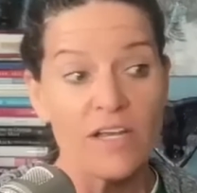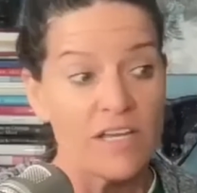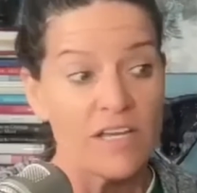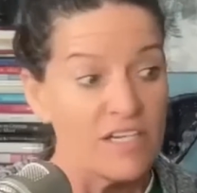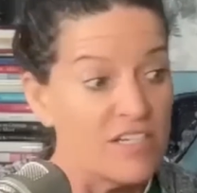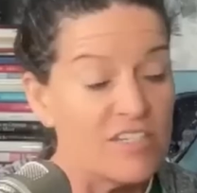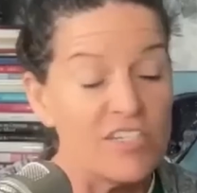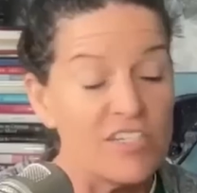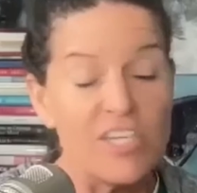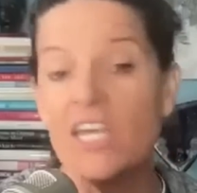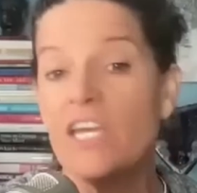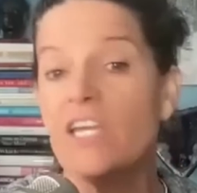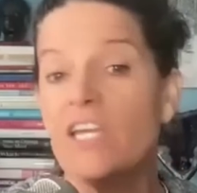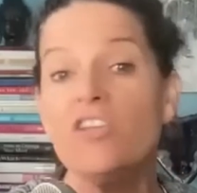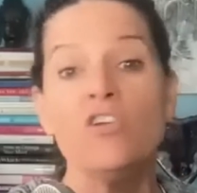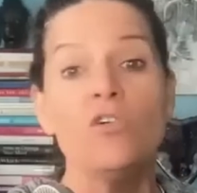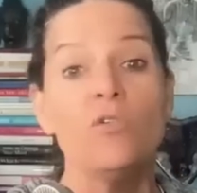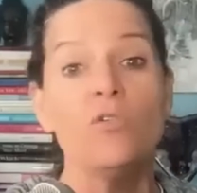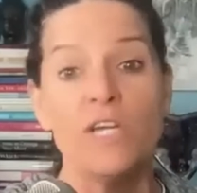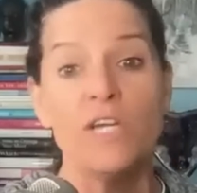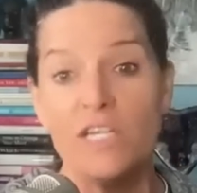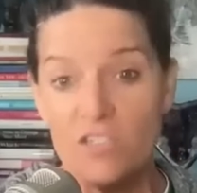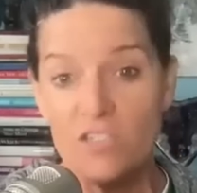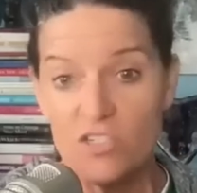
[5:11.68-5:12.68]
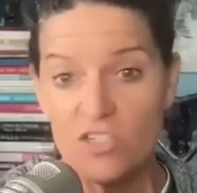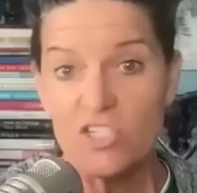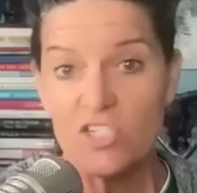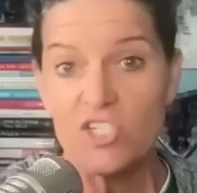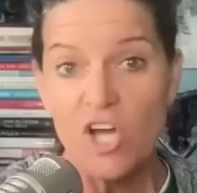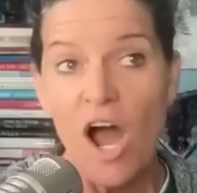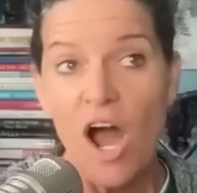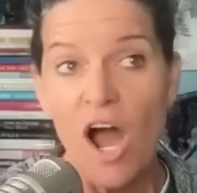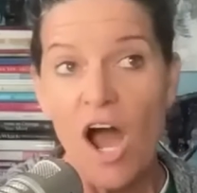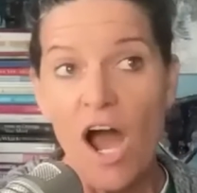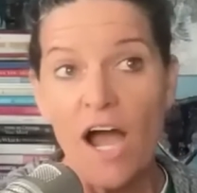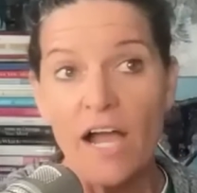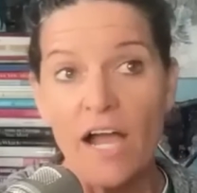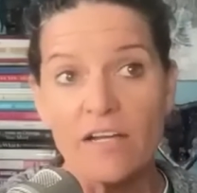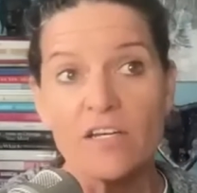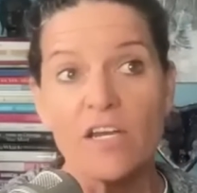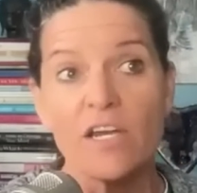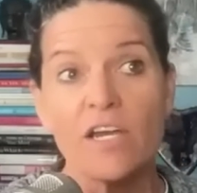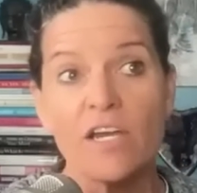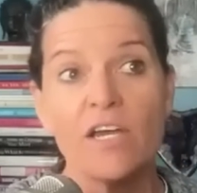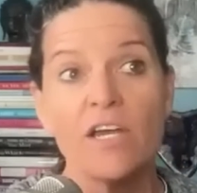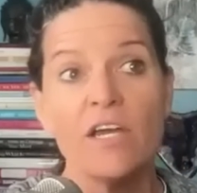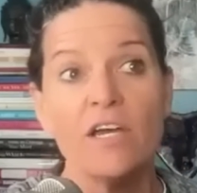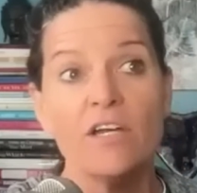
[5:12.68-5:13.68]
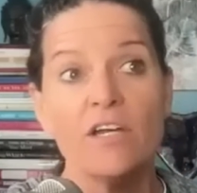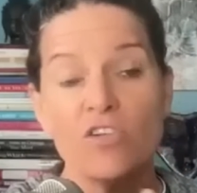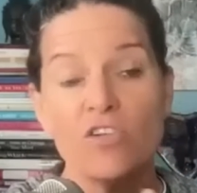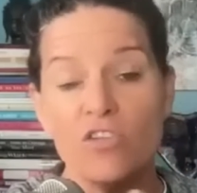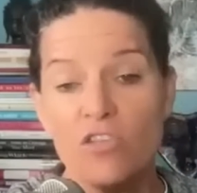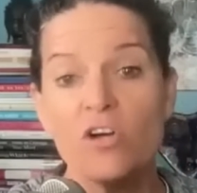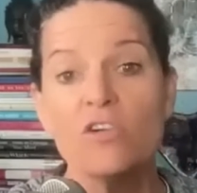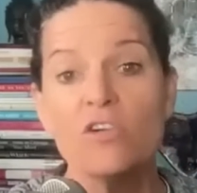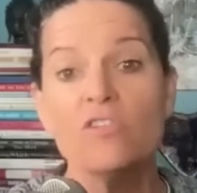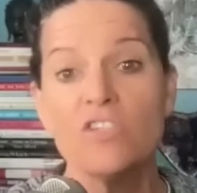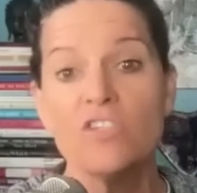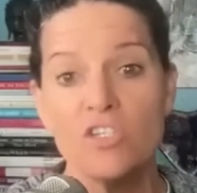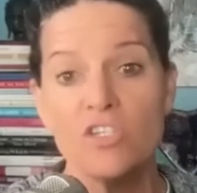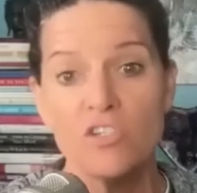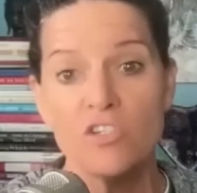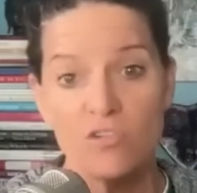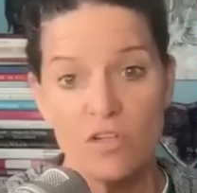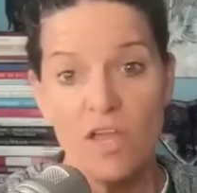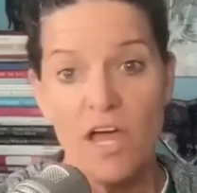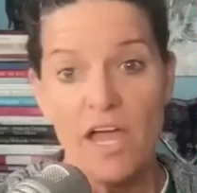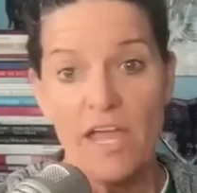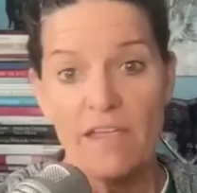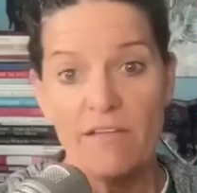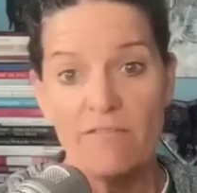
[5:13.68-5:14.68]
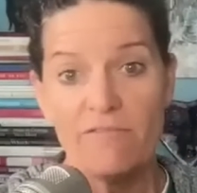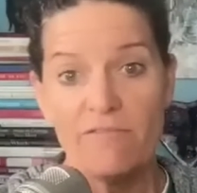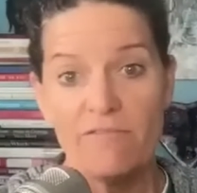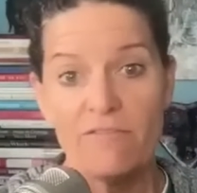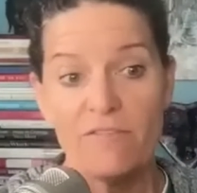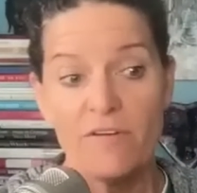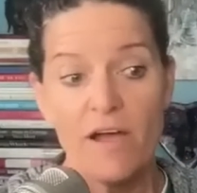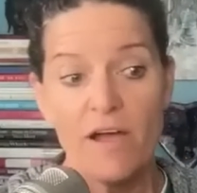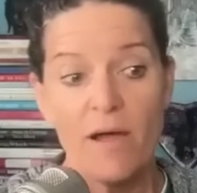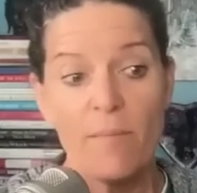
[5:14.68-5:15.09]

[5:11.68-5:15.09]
continuing to talk to those in your life